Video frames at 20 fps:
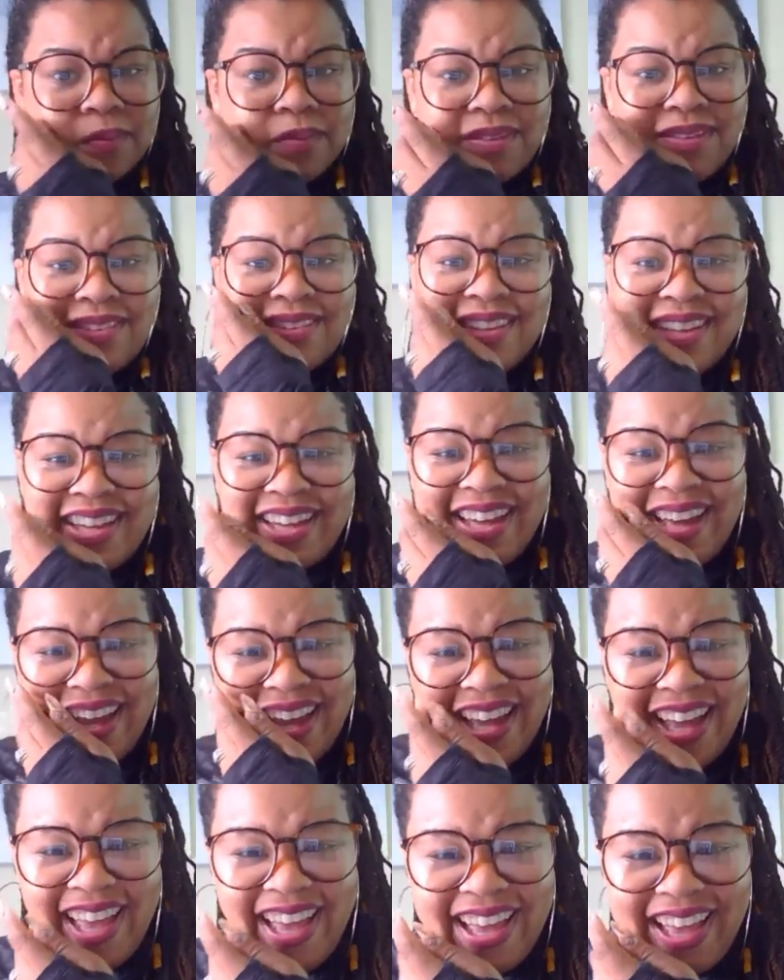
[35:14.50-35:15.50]
in
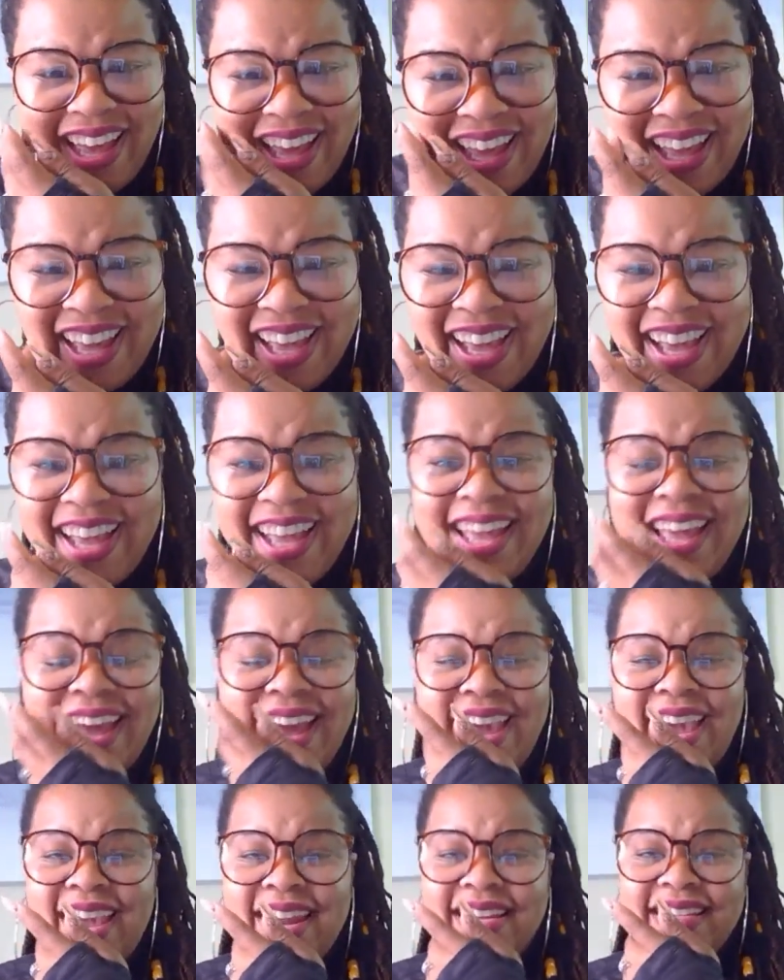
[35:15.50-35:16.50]

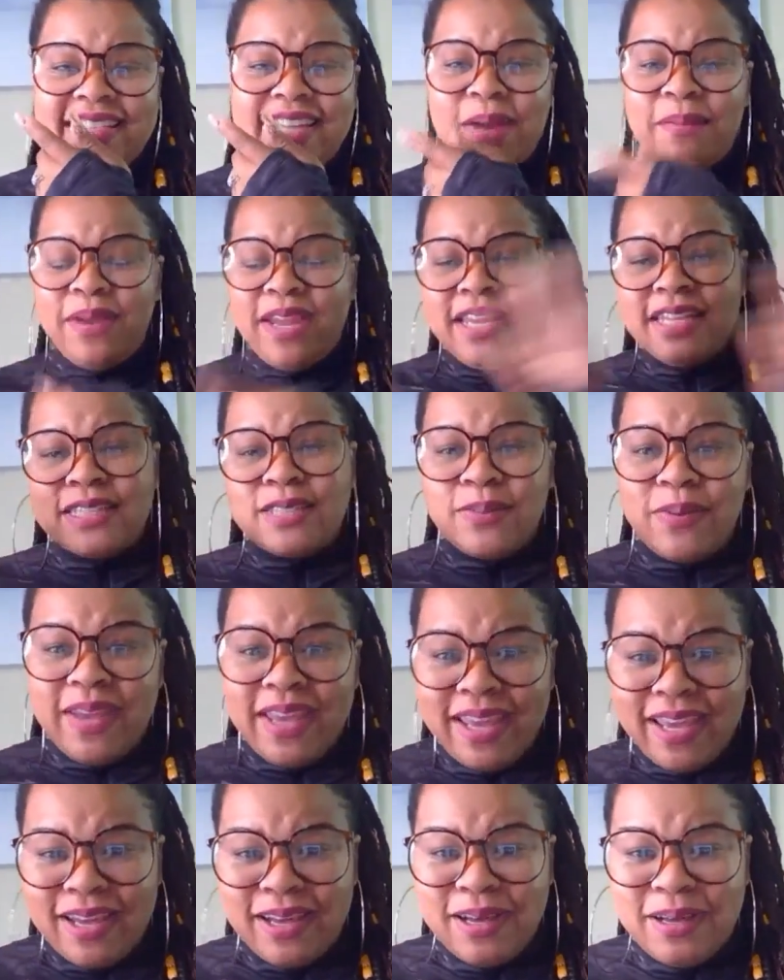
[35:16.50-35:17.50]
the summer he
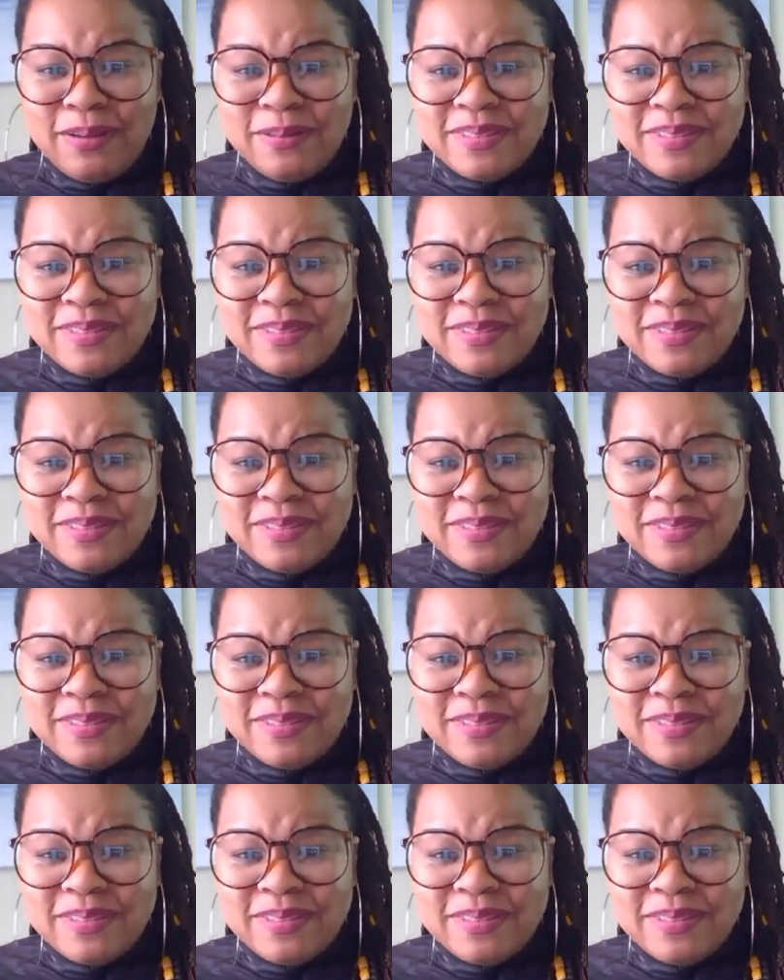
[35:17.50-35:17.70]
swims,